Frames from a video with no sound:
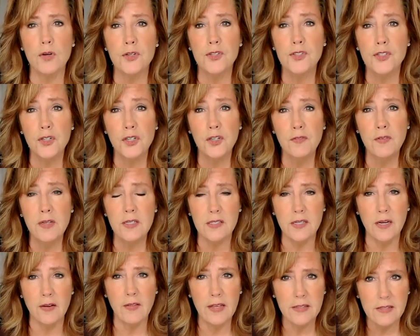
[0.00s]
service?
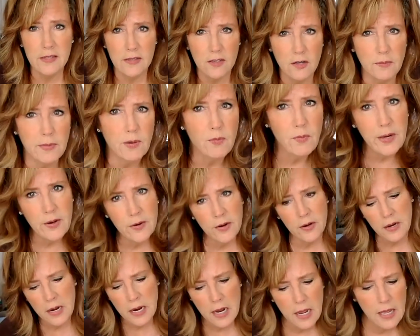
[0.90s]
There, that's a little bit
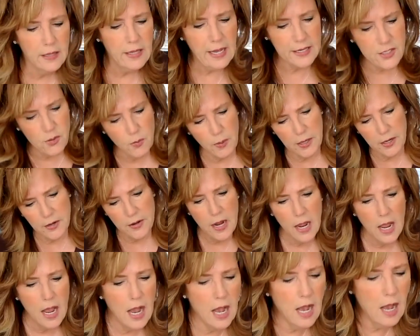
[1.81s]
weirder, less weird.
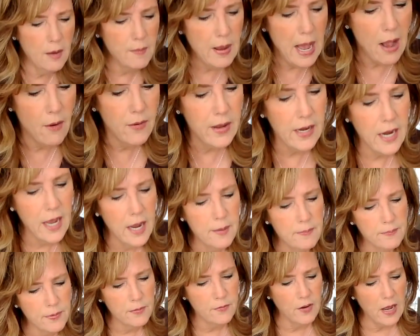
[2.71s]
Um, how can I
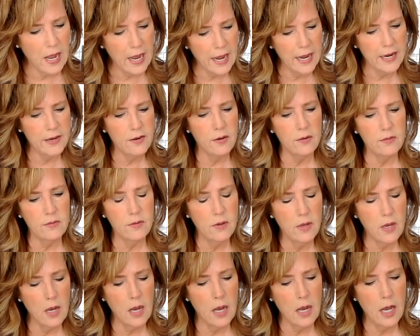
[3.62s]
provide
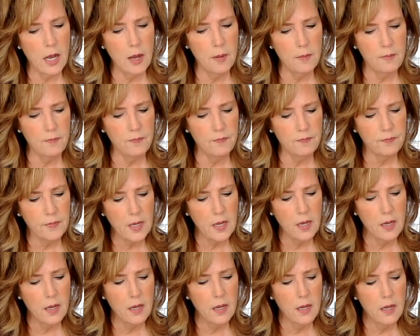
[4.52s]
um,
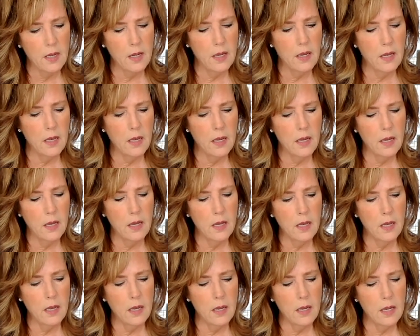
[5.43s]

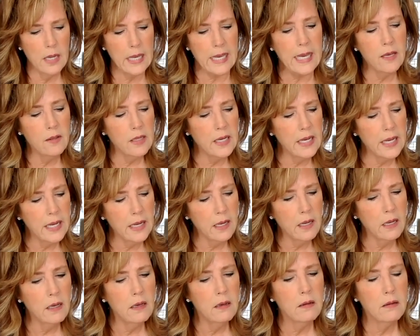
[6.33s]

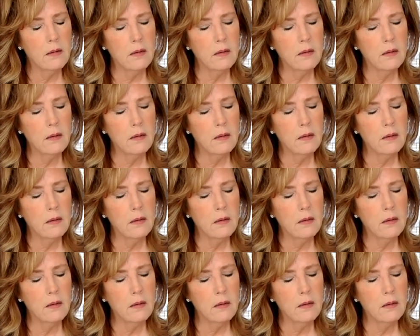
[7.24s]
healing